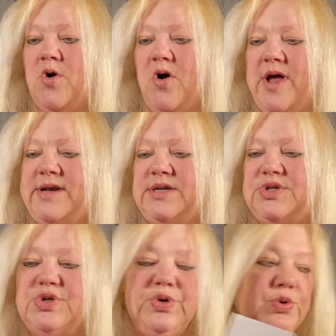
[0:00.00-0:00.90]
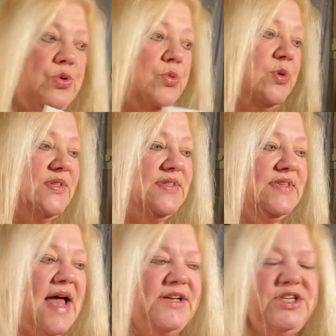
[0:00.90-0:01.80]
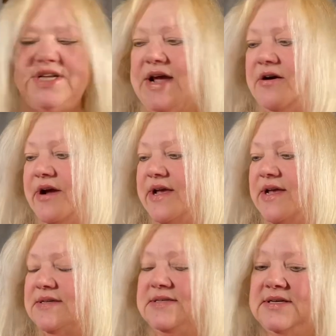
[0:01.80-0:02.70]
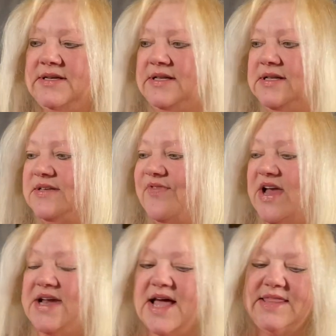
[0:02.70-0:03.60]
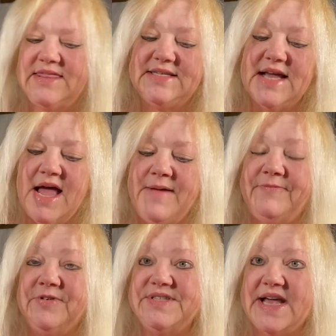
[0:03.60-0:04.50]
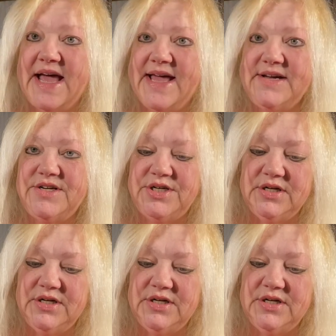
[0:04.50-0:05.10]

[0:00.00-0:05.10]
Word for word: on to Sagittarius. Let's find out the time for Sag.